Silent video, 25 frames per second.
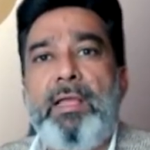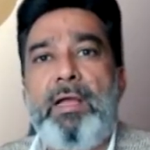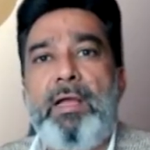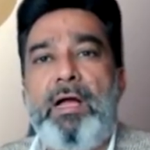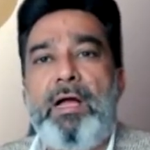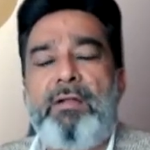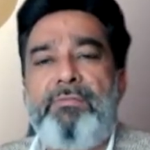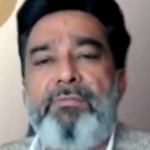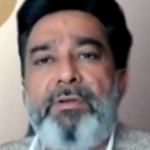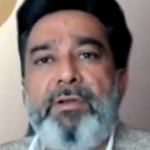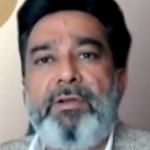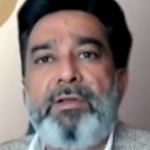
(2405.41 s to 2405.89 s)

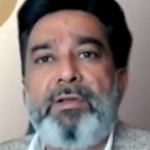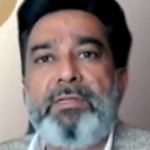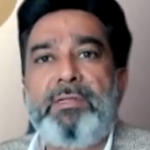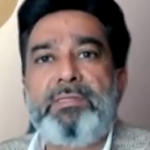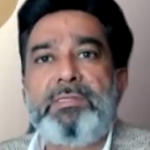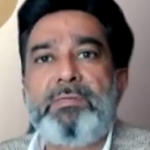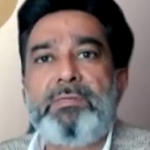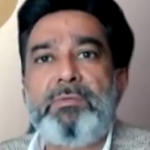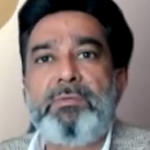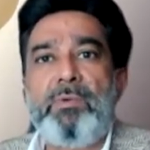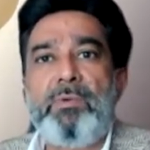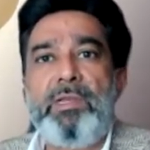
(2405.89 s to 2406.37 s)

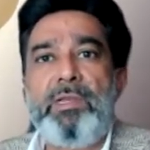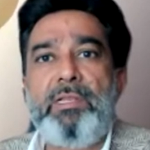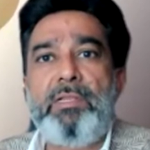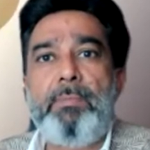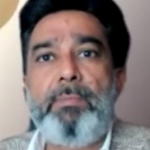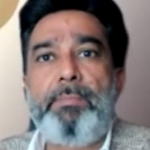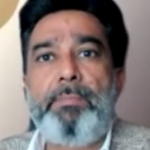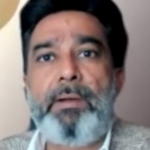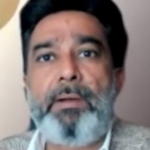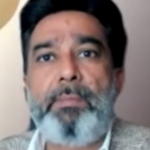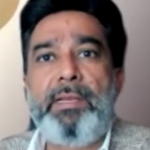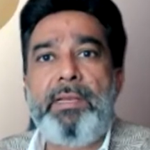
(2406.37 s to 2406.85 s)
Africans in the
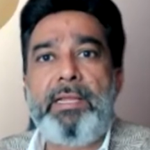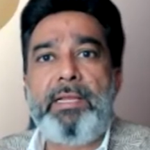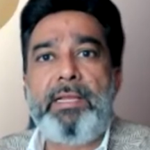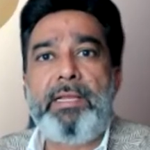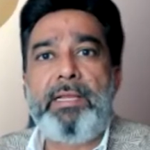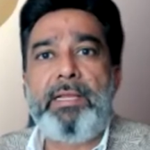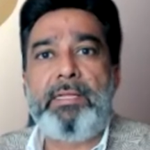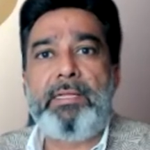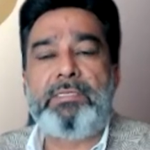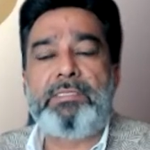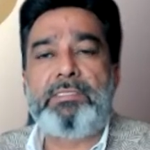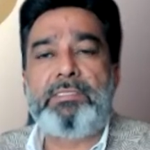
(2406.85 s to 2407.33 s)
public health
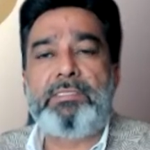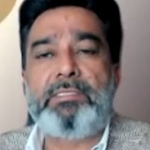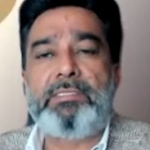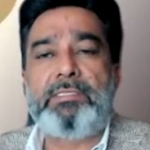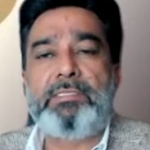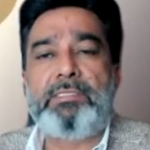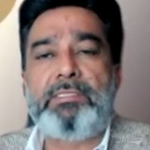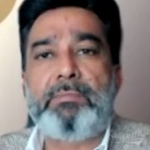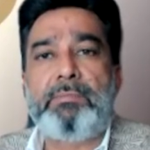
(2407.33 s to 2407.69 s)
system.